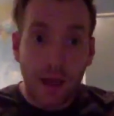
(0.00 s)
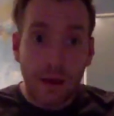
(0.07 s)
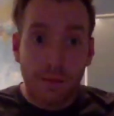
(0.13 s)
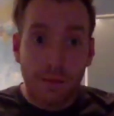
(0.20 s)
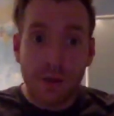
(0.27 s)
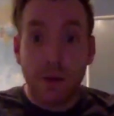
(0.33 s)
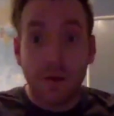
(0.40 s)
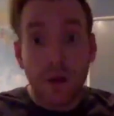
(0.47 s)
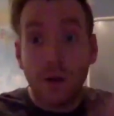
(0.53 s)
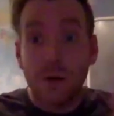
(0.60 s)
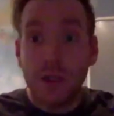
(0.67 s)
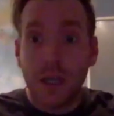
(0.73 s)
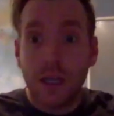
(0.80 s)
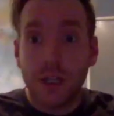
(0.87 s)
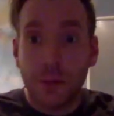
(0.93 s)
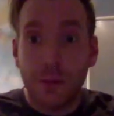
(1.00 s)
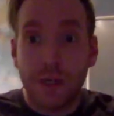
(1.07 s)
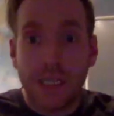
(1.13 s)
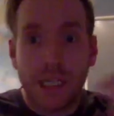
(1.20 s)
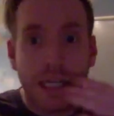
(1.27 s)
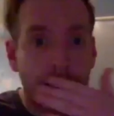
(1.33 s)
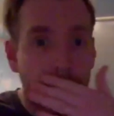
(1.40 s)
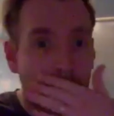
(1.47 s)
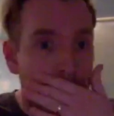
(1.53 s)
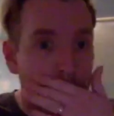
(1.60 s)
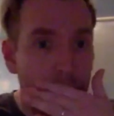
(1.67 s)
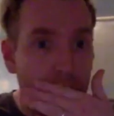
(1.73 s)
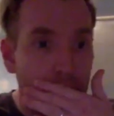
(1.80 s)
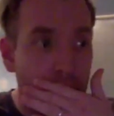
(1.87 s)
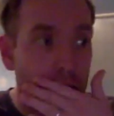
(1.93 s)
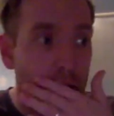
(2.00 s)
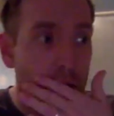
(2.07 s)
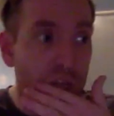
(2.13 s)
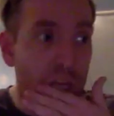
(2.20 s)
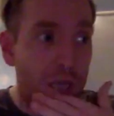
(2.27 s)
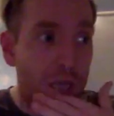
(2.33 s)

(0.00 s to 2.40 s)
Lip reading: so the older LGBT community,